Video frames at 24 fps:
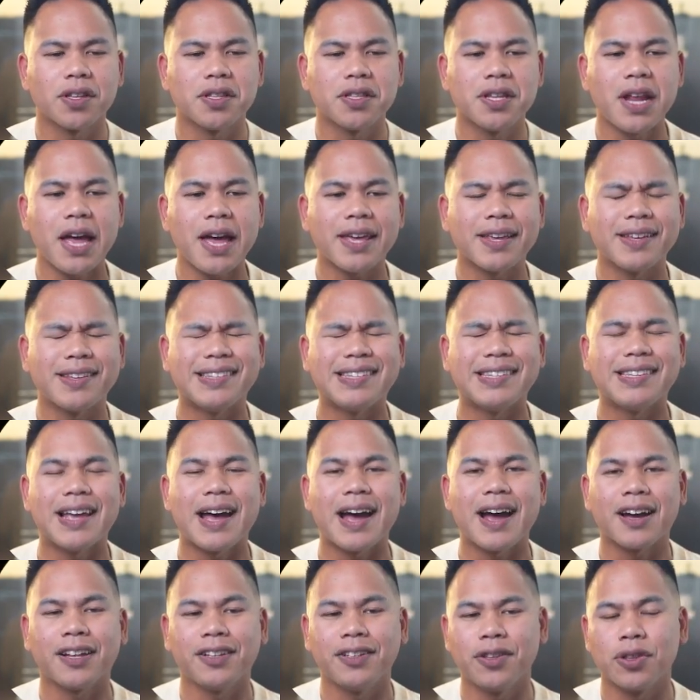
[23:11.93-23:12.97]
not
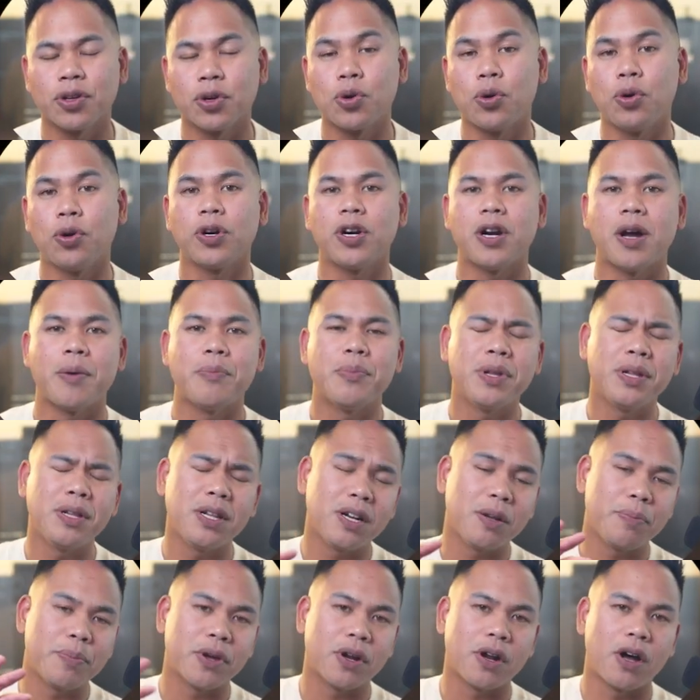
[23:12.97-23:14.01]
exactly the corner, I'm a
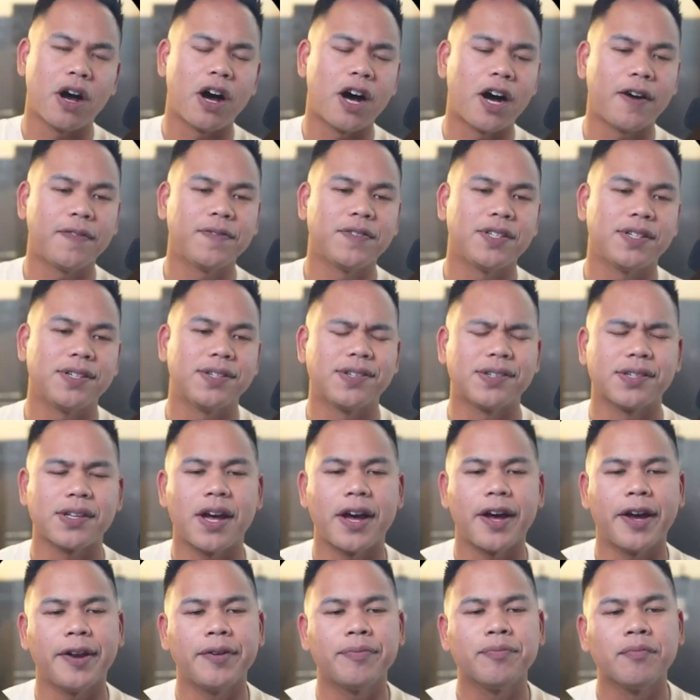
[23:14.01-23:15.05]
little bit off to the
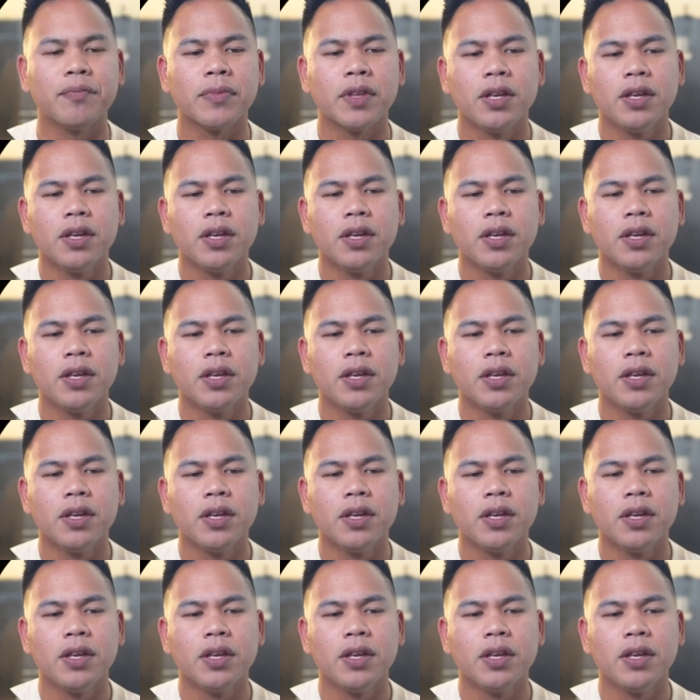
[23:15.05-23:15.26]
side.